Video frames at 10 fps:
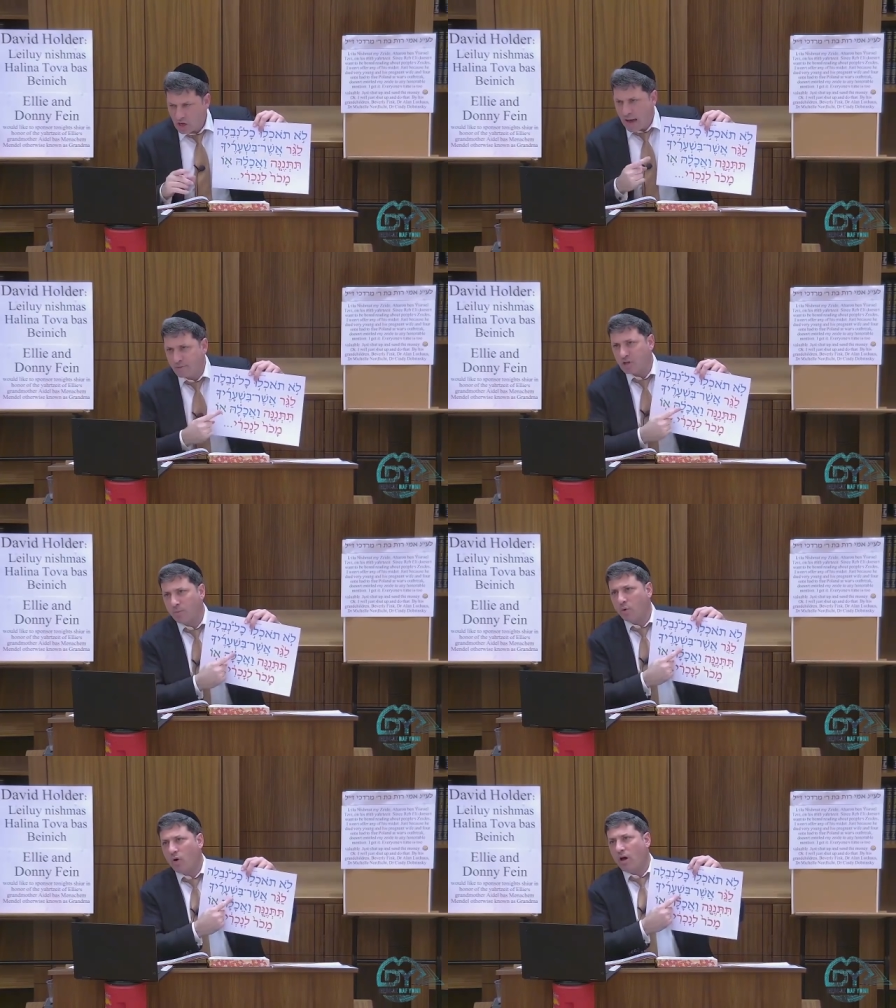Option
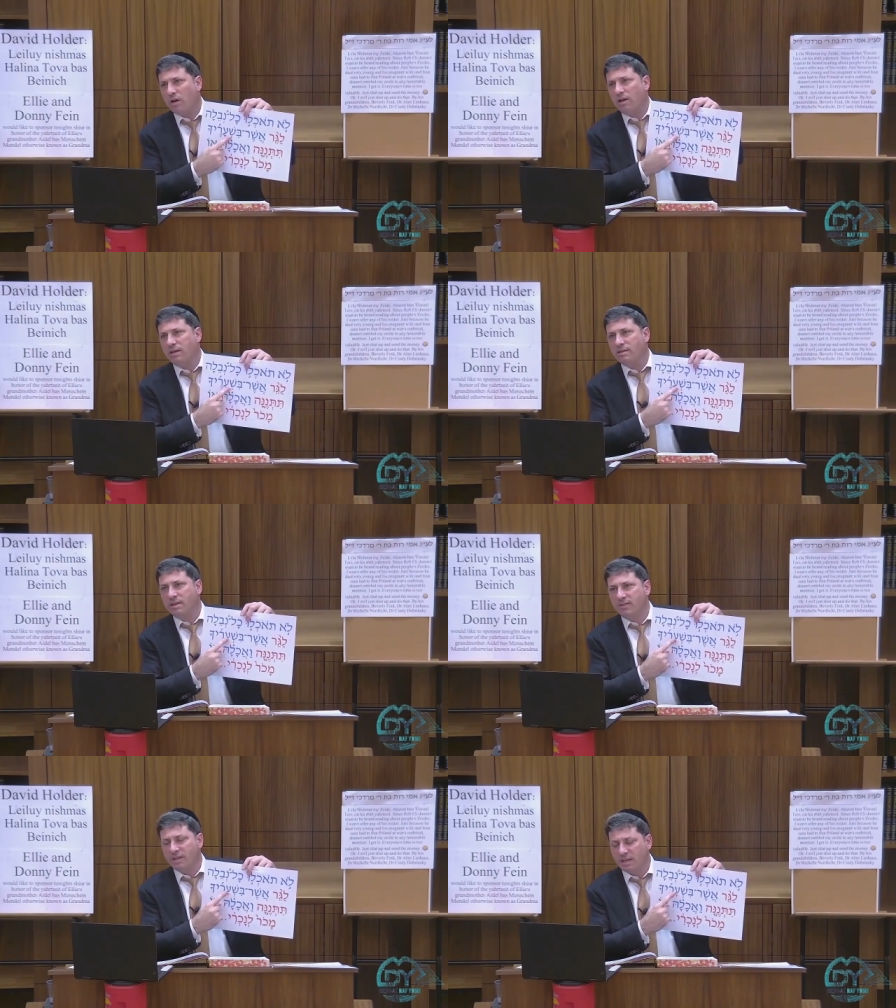number one is
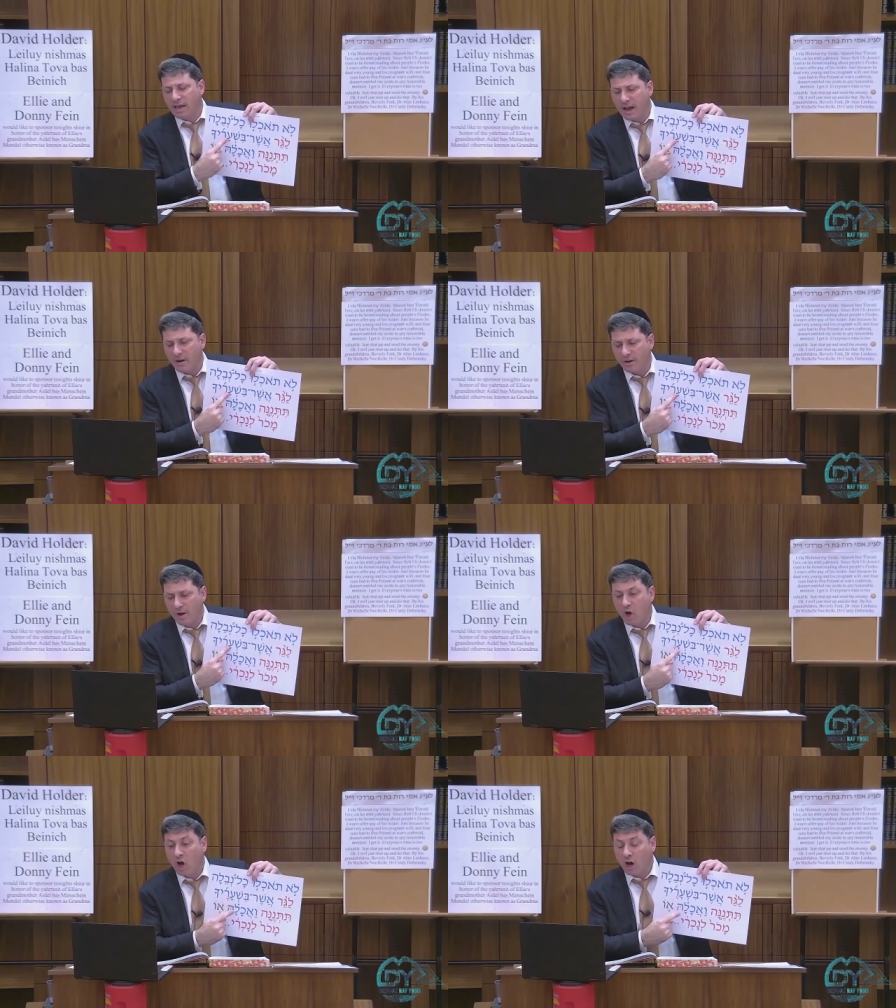give it to the ger.
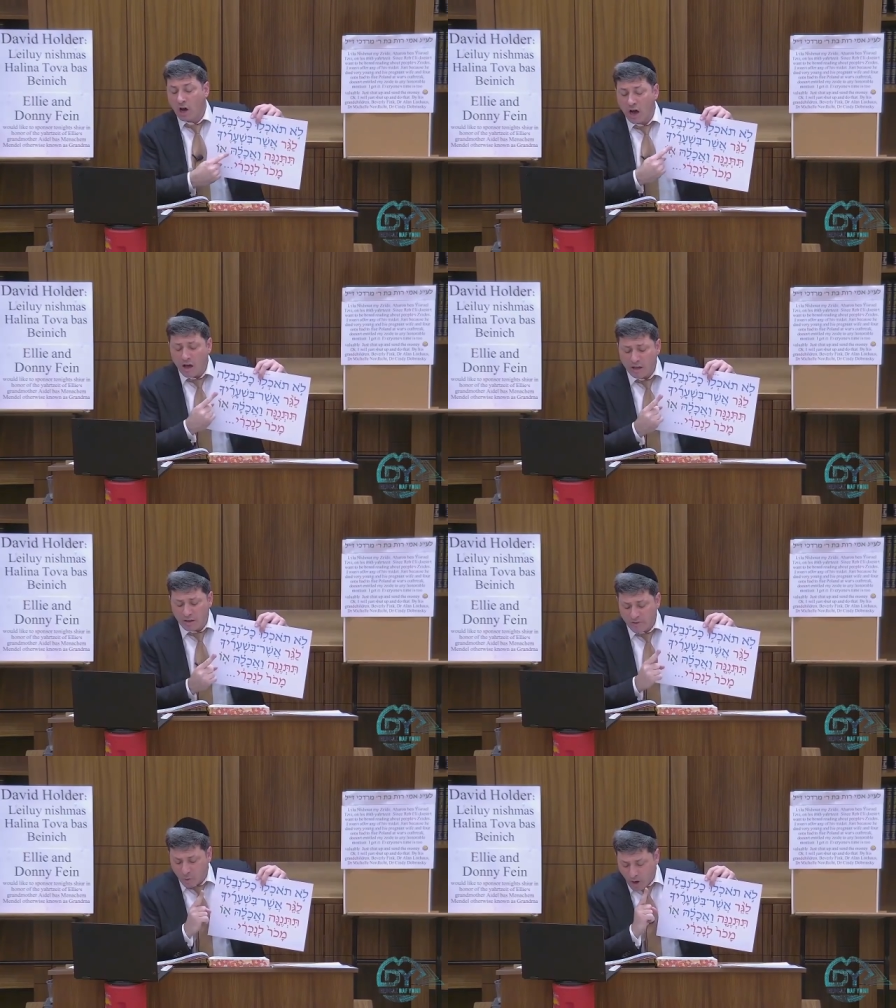I,
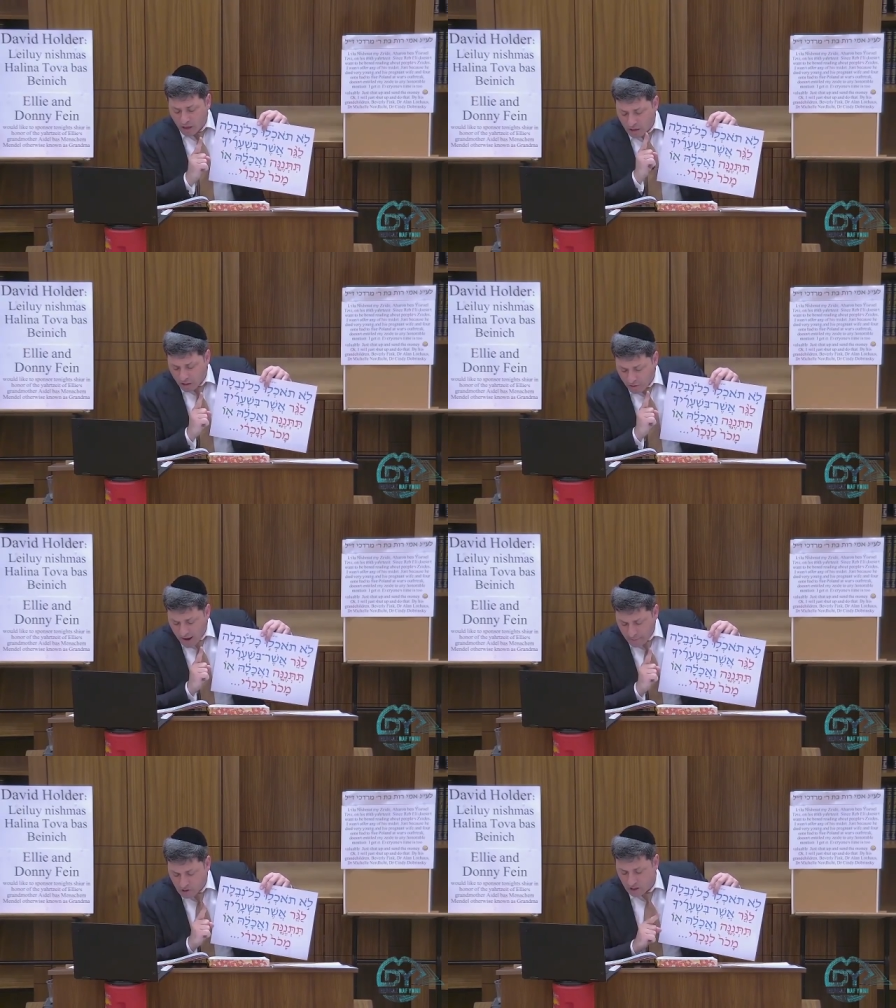if you want another
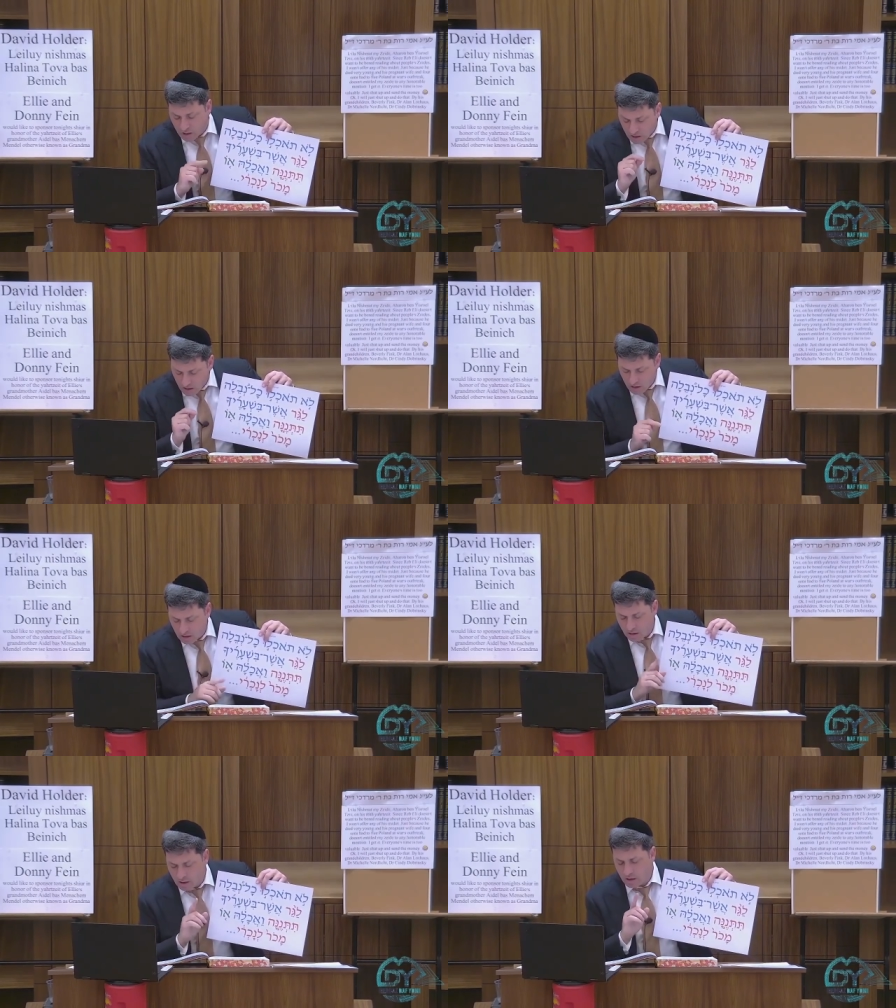option,
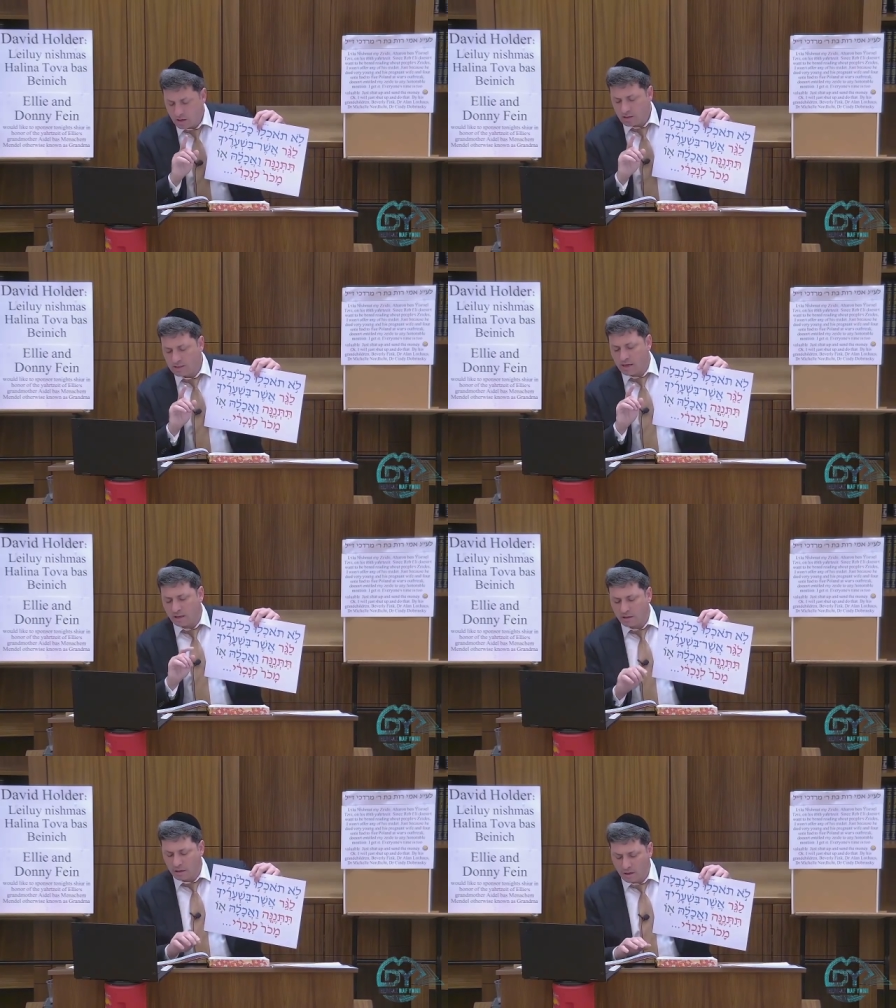
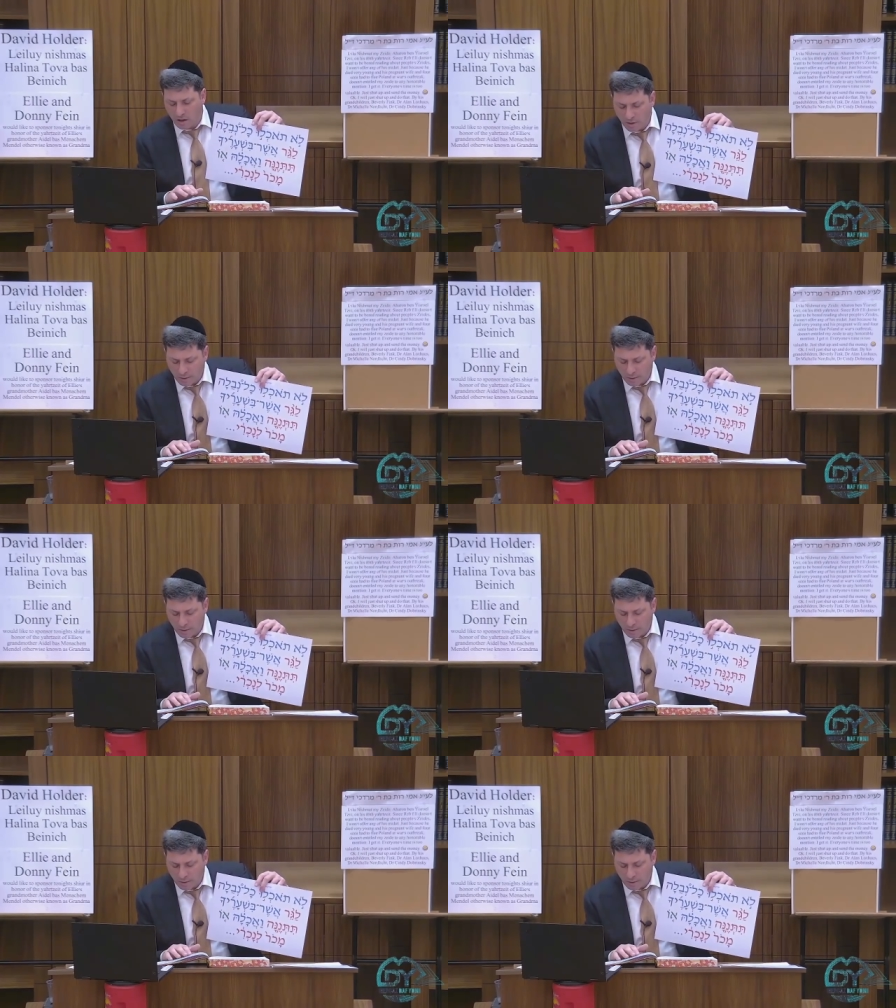sell it to the guy.